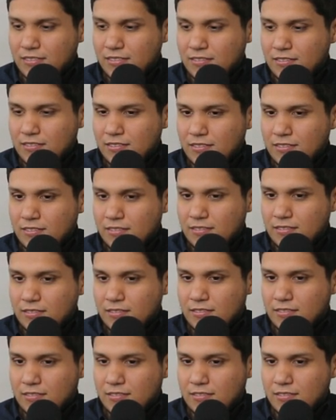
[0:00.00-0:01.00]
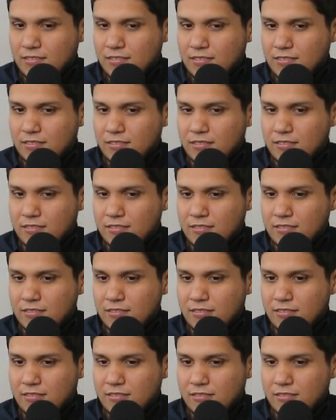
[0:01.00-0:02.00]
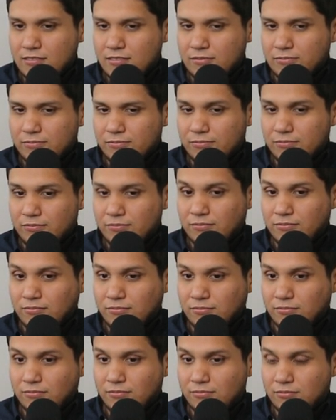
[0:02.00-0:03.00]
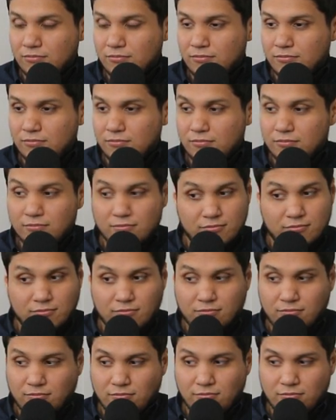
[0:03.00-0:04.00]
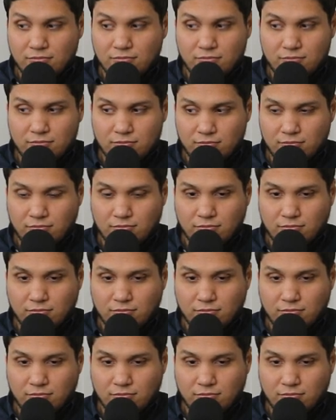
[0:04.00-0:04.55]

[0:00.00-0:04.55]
This person isn't speaking.